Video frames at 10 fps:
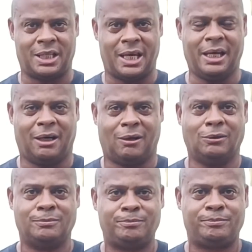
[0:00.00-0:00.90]

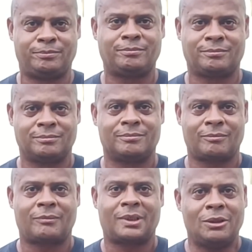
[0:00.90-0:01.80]
down,
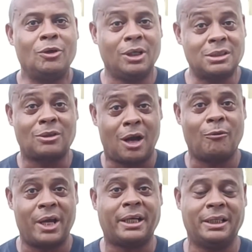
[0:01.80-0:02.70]
you're going to start
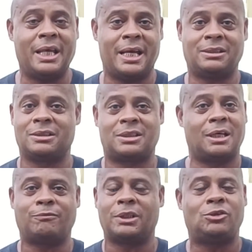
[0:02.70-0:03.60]
recognizing
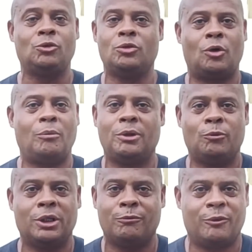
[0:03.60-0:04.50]
stuff that you normally
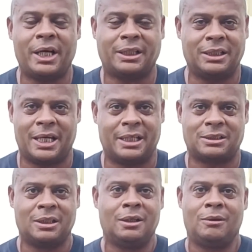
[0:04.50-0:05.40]
wouldn't
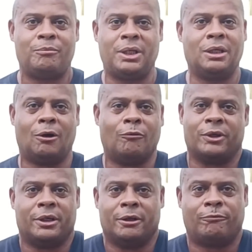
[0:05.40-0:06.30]
recognize being
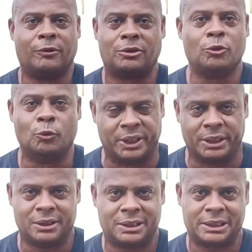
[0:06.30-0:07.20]
over here for 2
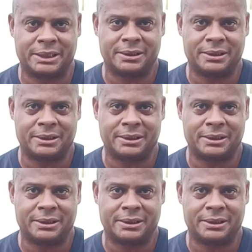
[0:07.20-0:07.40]
weeks.